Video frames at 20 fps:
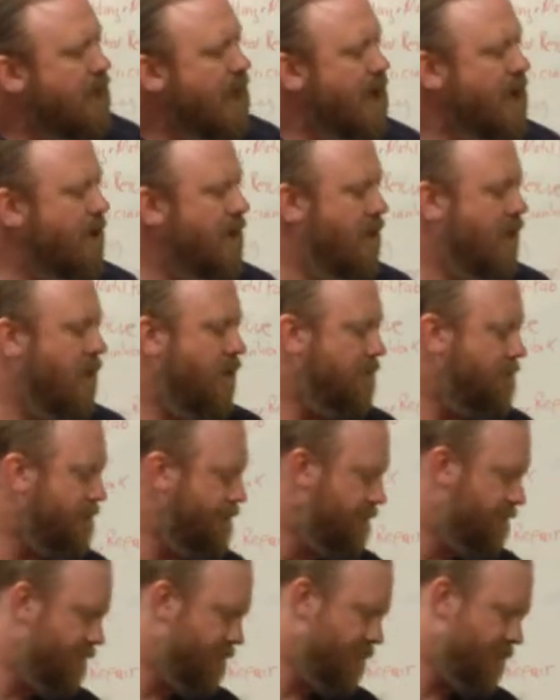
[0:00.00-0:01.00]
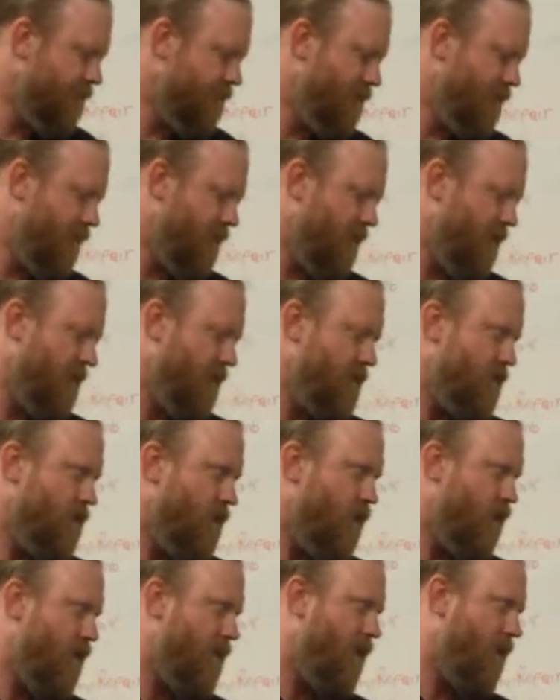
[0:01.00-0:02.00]
Got home,
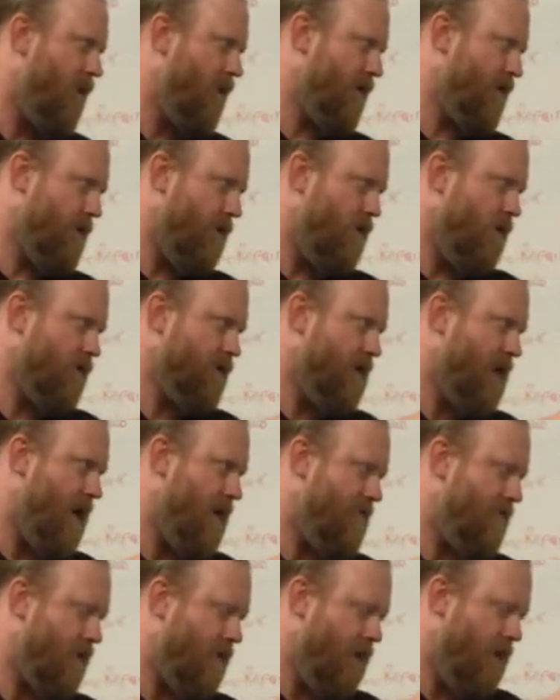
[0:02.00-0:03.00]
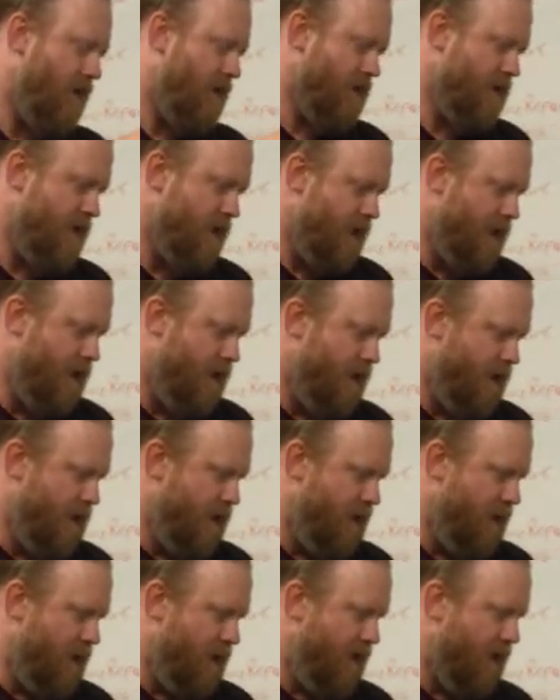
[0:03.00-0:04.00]
tore apart the whole top part,
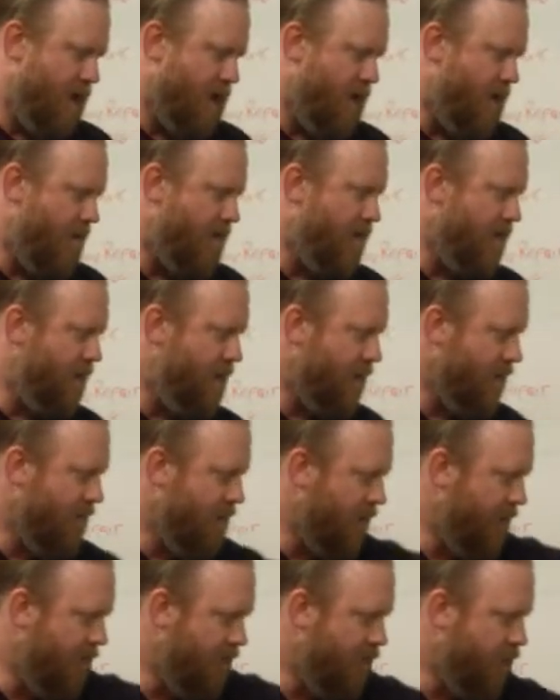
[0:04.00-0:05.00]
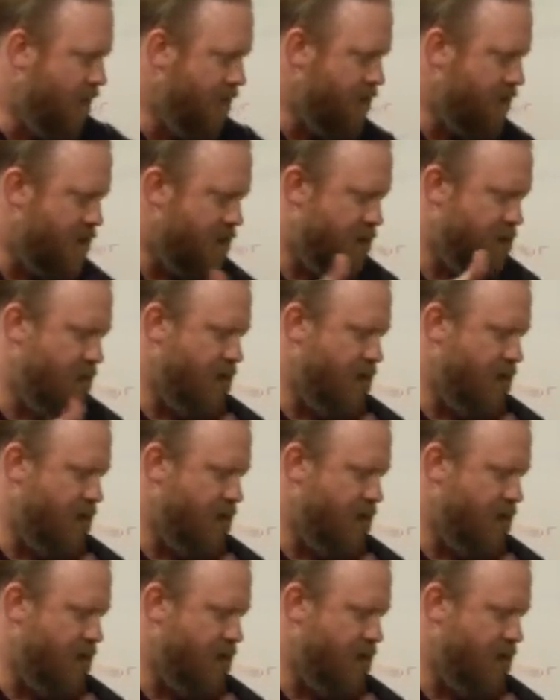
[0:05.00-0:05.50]
you know, everything from the pressure